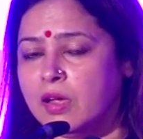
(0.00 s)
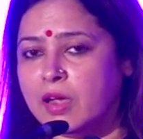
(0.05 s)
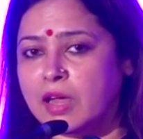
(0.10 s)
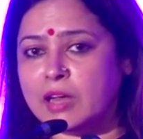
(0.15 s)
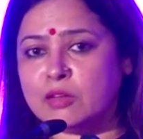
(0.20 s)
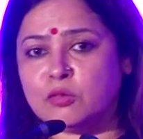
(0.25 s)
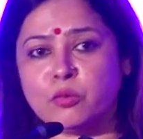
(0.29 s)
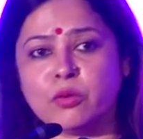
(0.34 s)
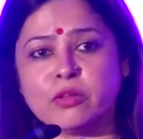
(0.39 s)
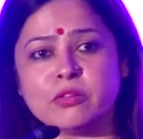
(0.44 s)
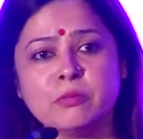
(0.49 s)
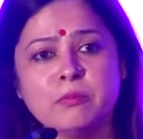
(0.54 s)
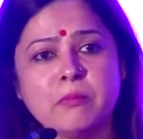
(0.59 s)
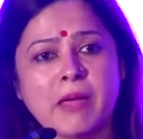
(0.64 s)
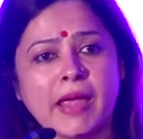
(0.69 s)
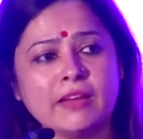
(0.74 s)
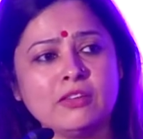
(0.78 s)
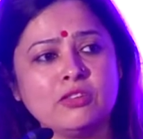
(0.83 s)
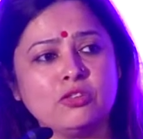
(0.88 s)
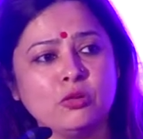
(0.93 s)
It was
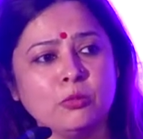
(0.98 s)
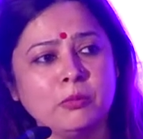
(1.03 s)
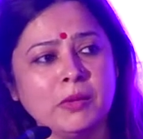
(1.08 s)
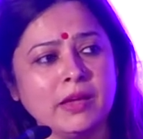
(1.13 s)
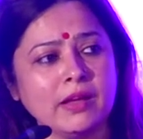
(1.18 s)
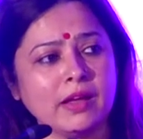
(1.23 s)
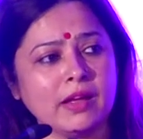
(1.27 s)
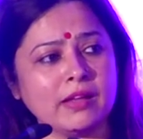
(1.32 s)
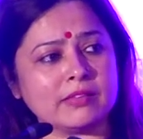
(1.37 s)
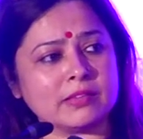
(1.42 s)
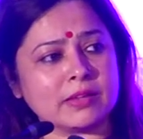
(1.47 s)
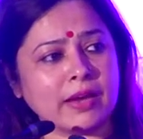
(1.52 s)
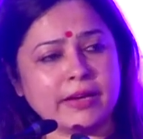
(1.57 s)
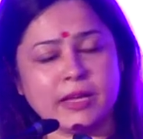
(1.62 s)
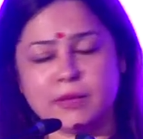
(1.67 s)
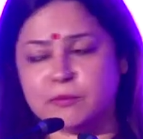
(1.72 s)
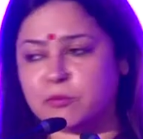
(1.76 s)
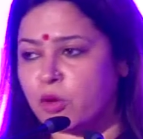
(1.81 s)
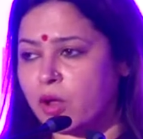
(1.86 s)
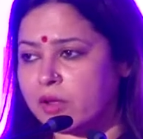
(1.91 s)
meant to be a
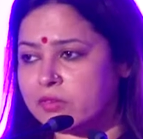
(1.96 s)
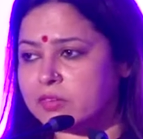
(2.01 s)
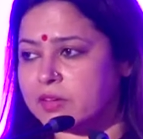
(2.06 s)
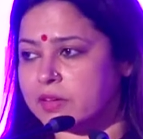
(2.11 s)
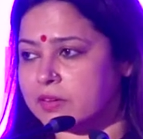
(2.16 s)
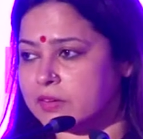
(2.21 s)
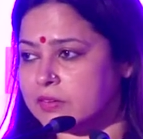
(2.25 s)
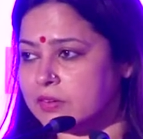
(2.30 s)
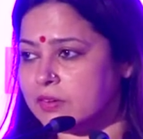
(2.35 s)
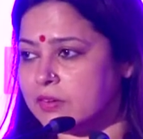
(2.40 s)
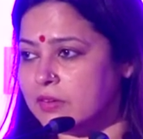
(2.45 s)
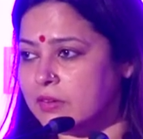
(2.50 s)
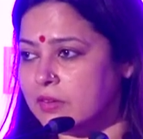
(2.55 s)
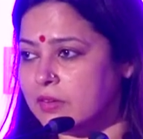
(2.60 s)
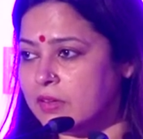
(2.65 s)
study project.